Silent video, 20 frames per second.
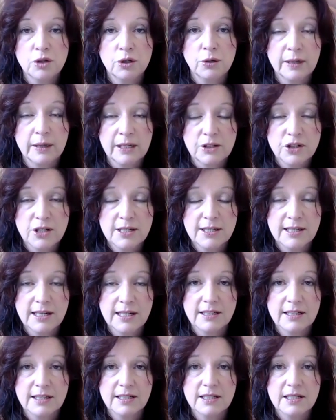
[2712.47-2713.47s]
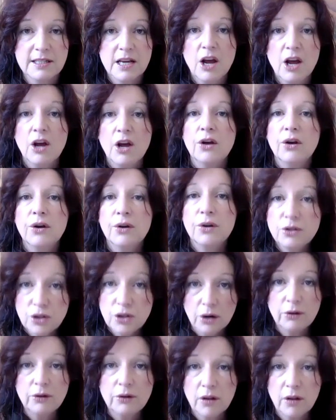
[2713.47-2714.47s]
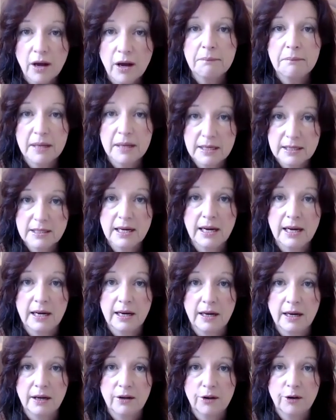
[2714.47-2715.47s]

energy centers, who don't like meditating,